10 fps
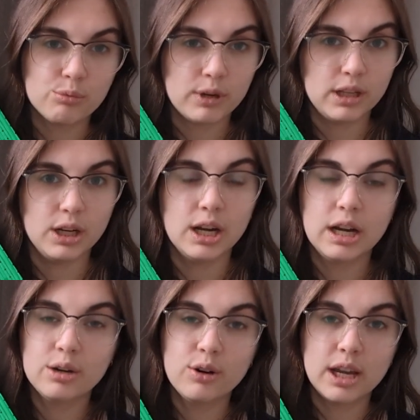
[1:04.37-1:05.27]

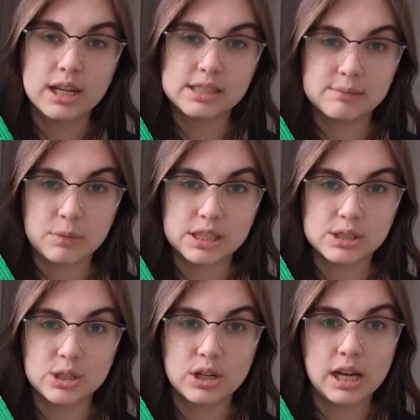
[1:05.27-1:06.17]
thriller, green is
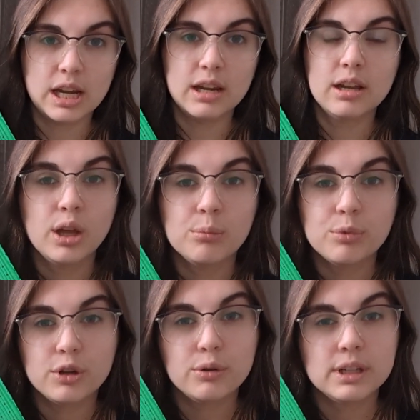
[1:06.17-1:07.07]
mystery,
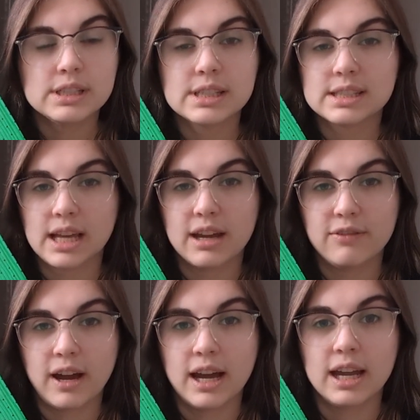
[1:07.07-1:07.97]
blue is
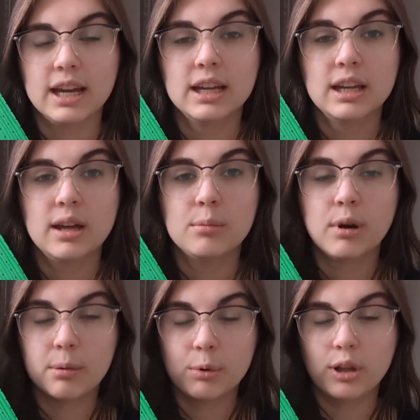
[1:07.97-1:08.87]
sci-fi,
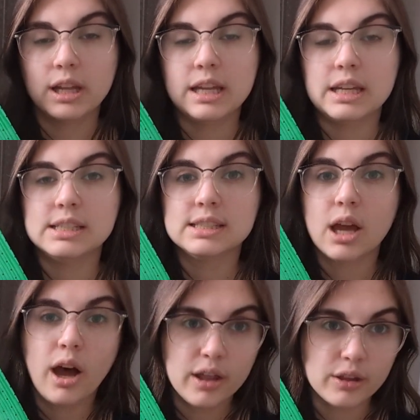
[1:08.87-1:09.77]
purple is
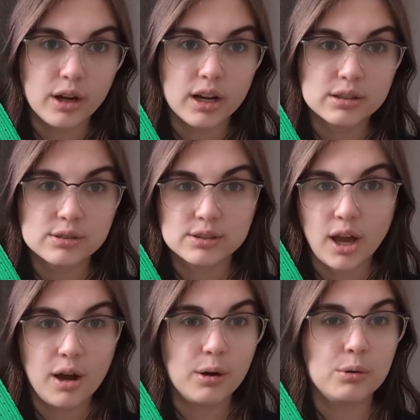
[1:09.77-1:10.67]
other,
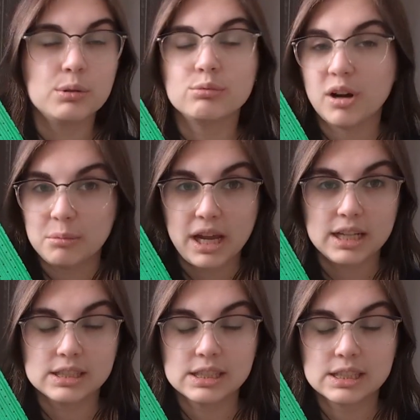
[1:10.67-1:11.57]
so
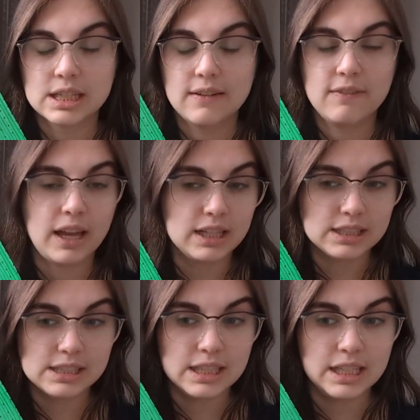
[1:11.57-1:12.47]
romance,
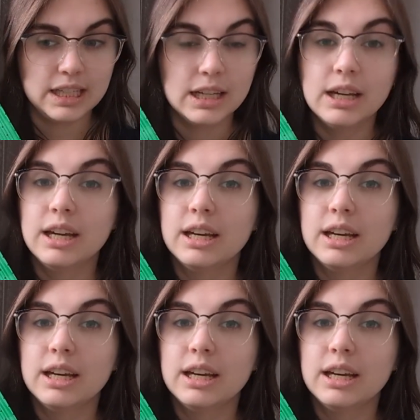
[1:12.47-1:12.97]
fantasy,